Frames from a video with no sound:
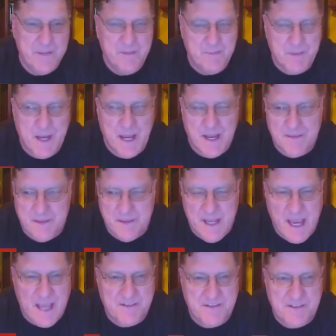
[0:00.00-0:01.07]
Keep in mind that
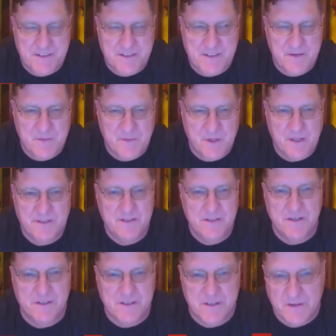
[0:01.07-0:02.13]
the ICC
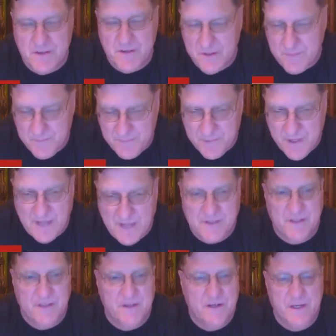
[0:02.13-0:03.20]
once considered
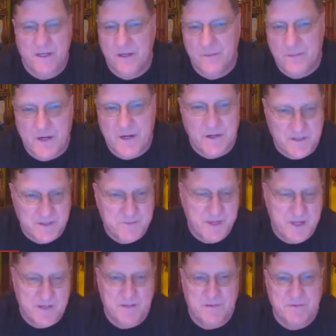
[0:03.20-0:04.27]
prosecuting American
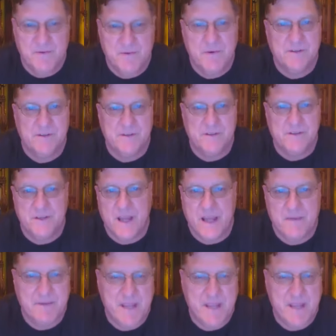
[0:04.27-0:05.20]
special forces in